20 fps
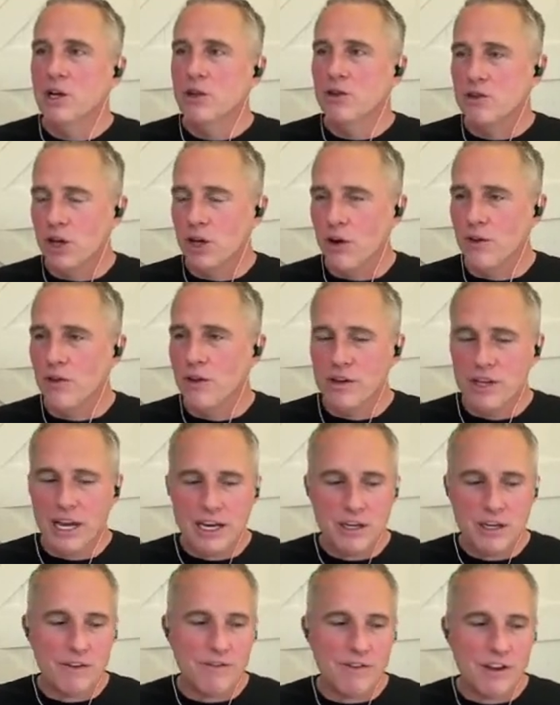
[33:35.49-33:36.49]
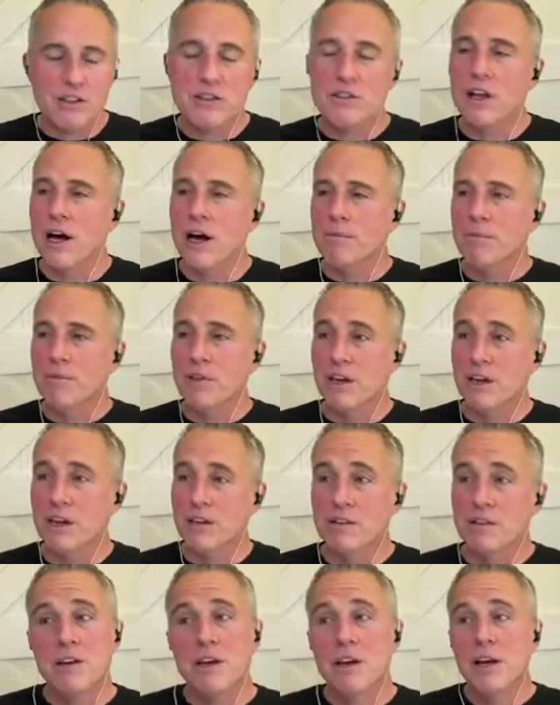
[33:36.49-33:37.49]
So the Nation of Islam thing
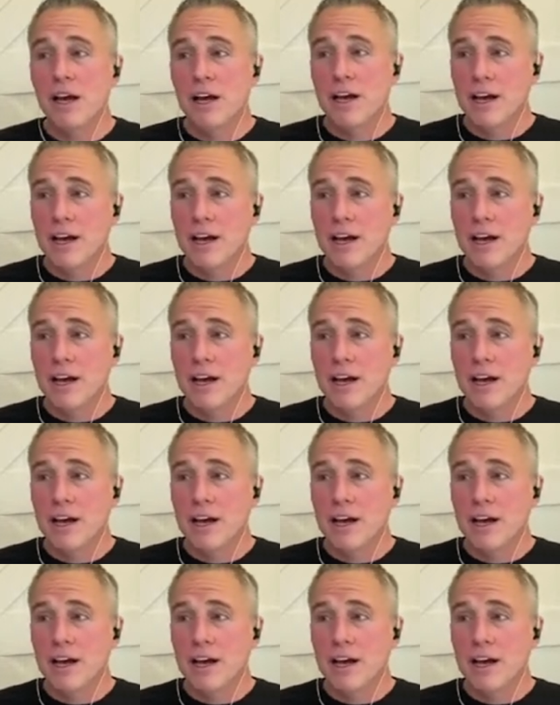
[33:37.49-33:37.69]
is,